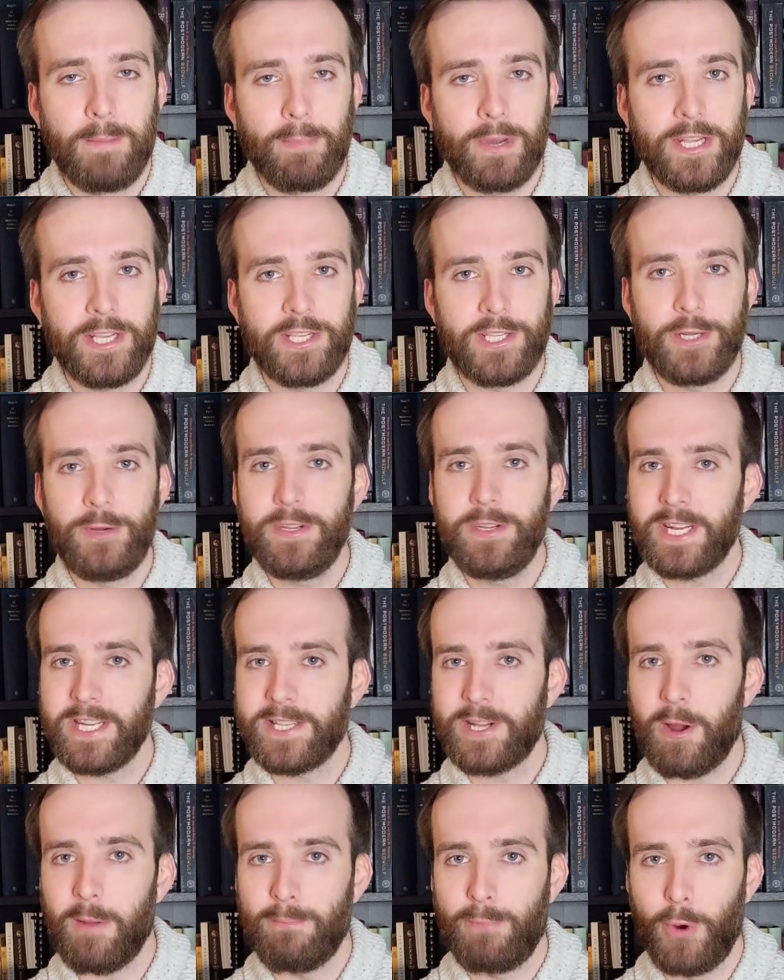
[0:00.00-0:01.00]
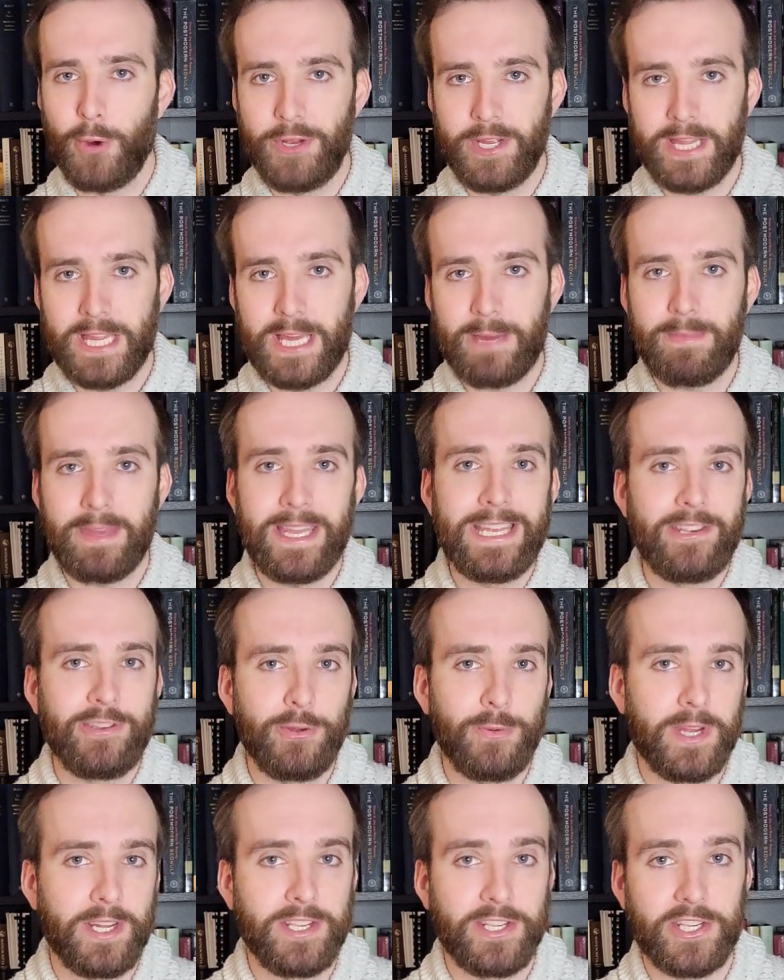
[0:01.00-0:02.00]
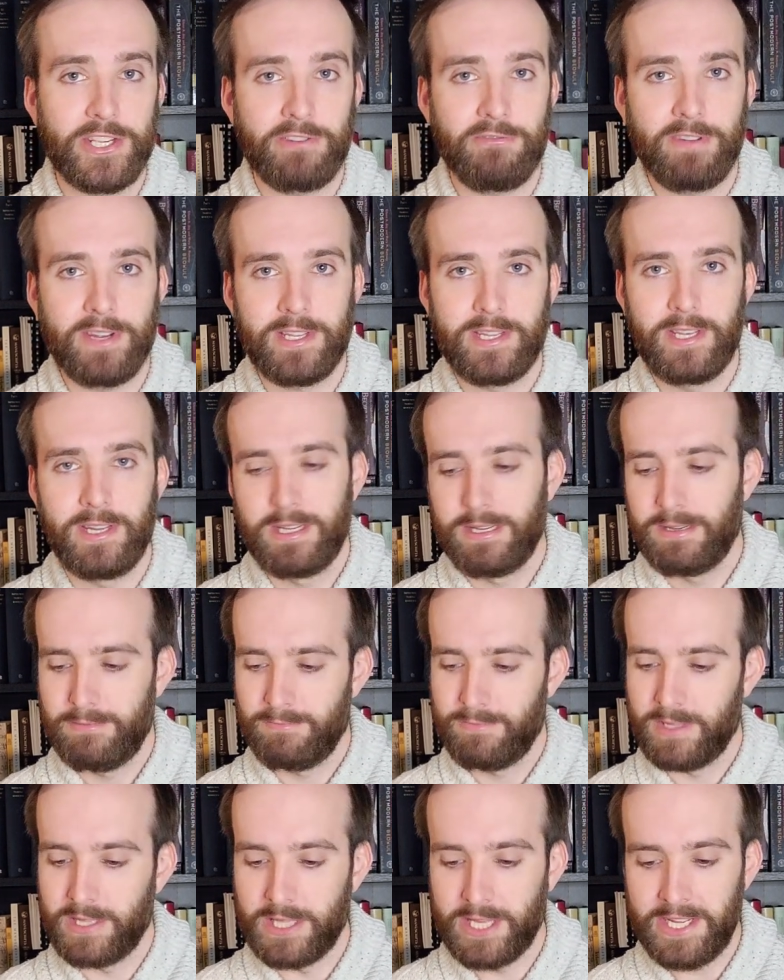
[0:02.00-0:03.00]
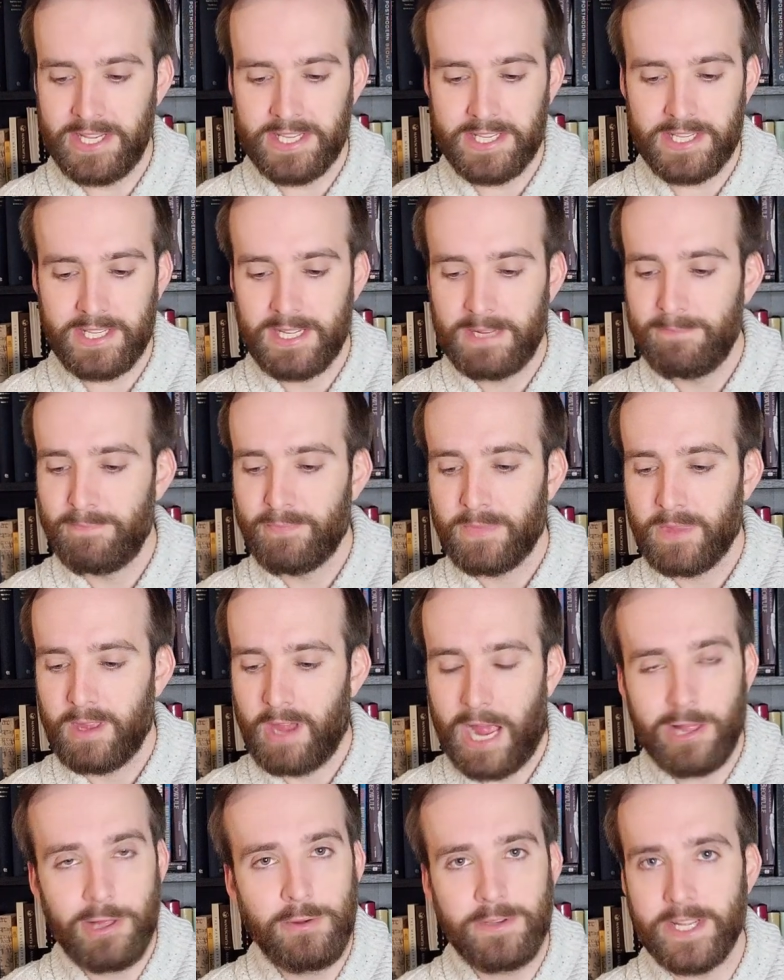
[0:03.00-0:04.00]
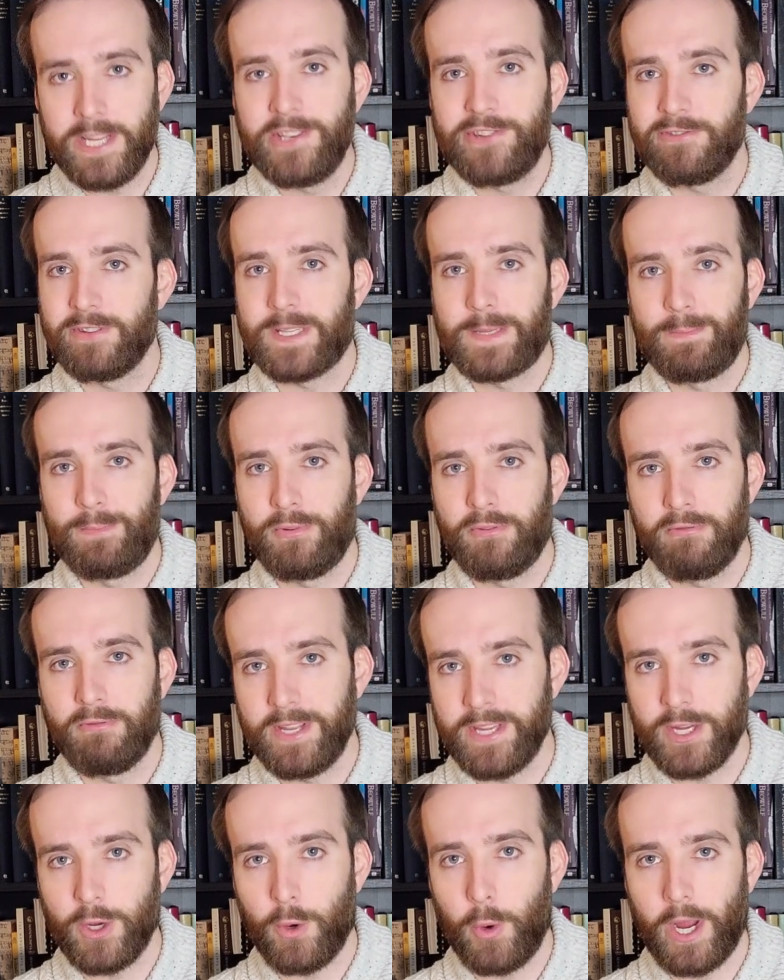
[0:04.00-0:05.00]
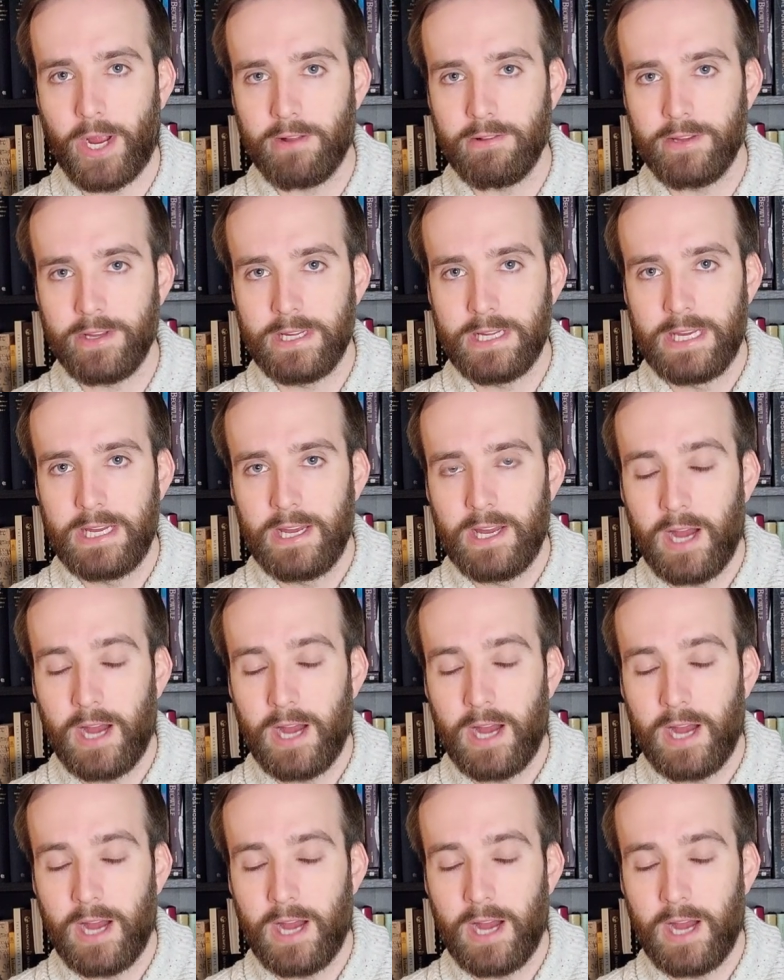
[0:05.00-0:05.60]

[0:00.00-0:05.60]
But as soon as I start putting them into a strict list, I lose interest pretty quickly.